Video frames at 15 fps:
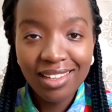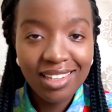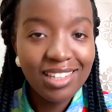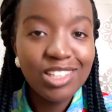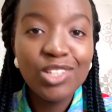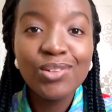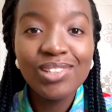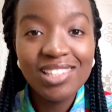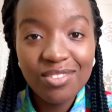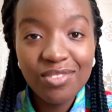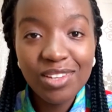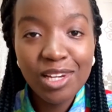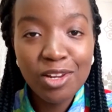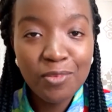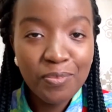Like you'll
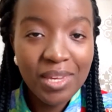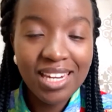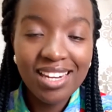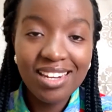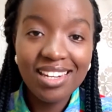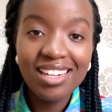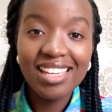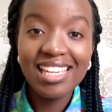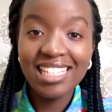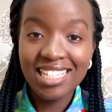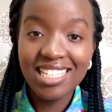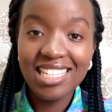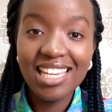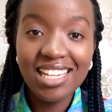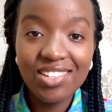develop in
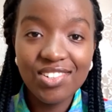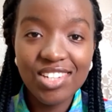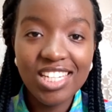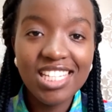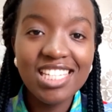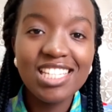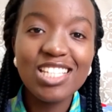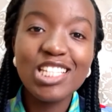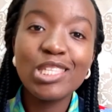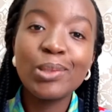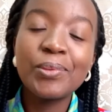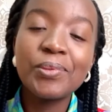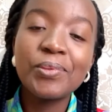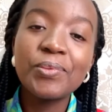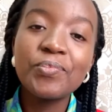integrity.
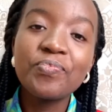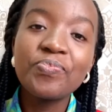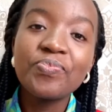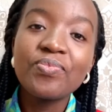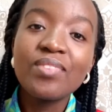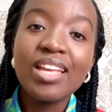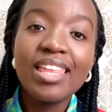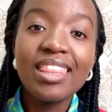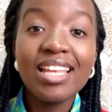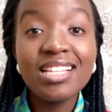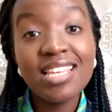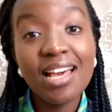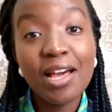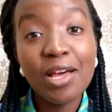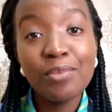So that's
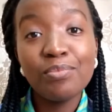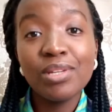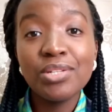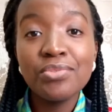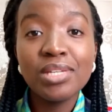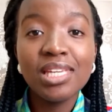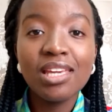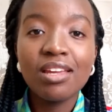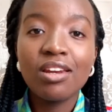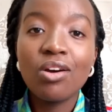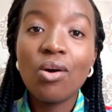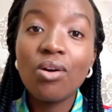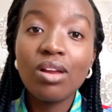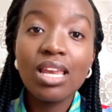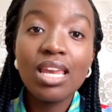a habit we can
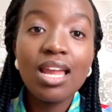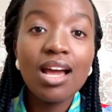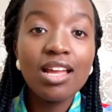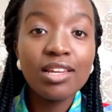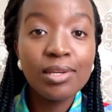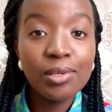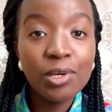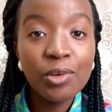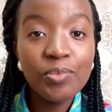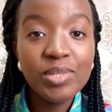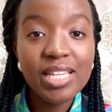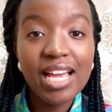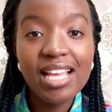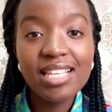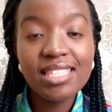all adopt,
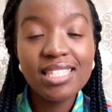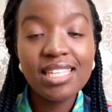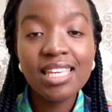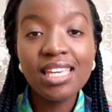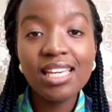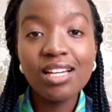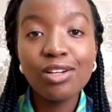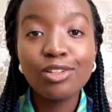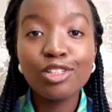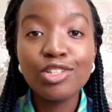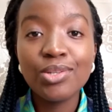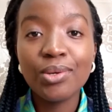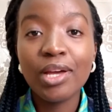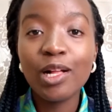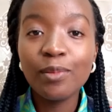asking God
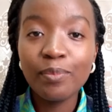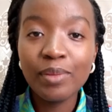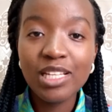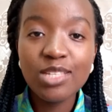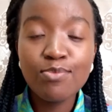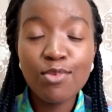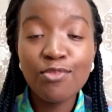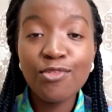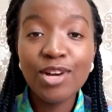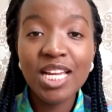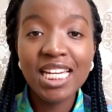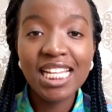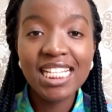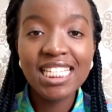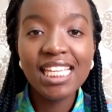to help us before
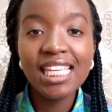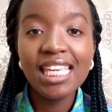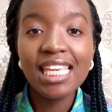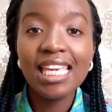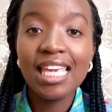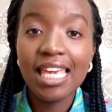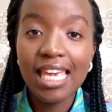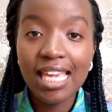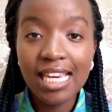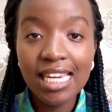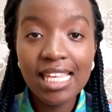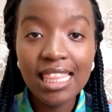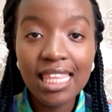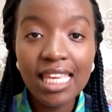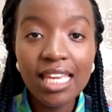undertaking
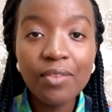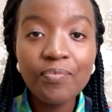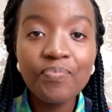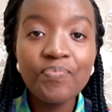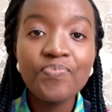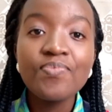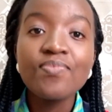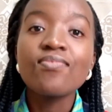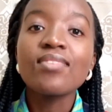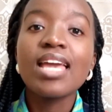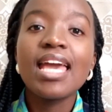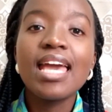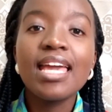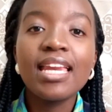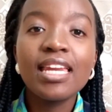anything.
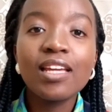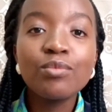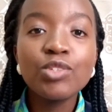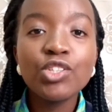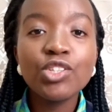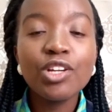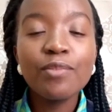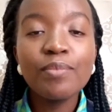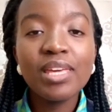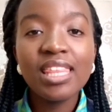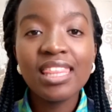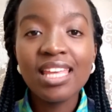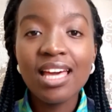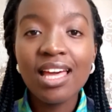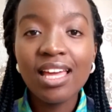And I'm sure by
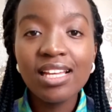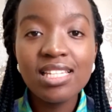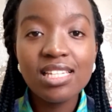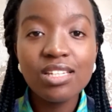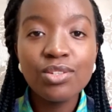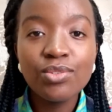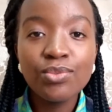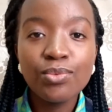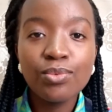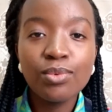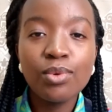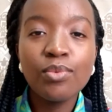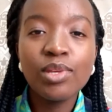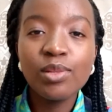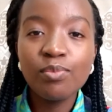that we
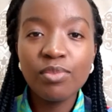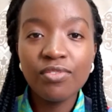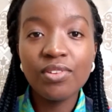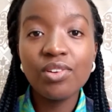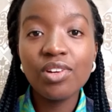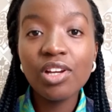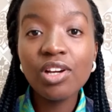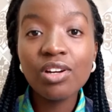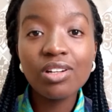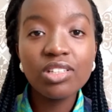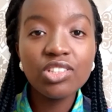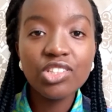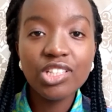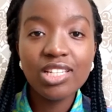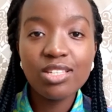will be very
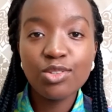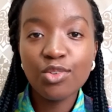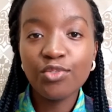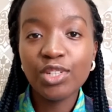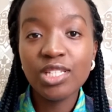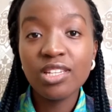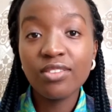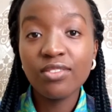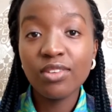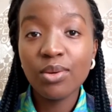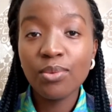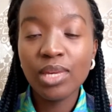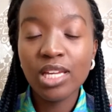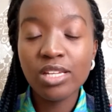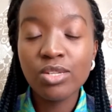conscious of whatever
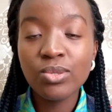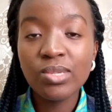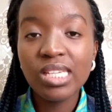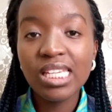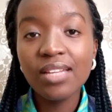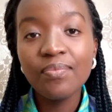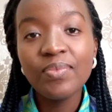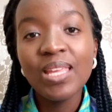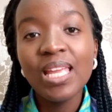we are doing.